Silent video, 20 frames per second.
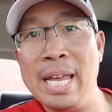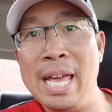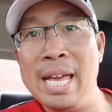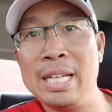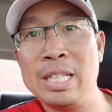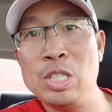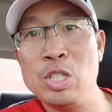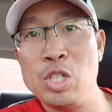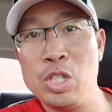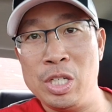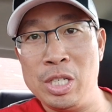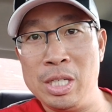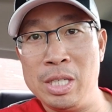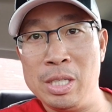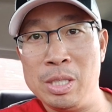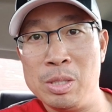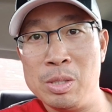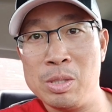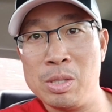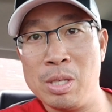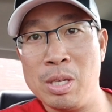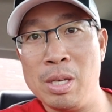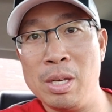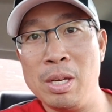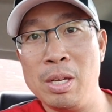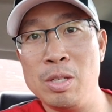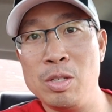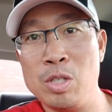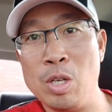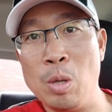egg, and cheese
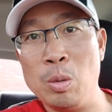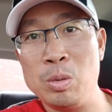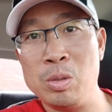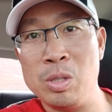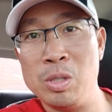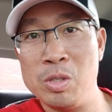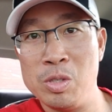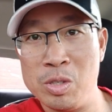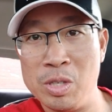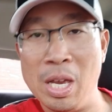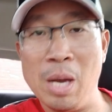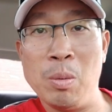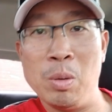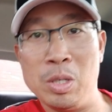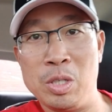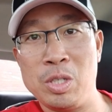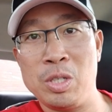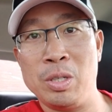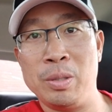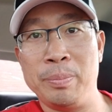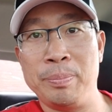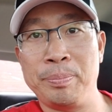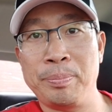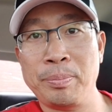toasted sandwich.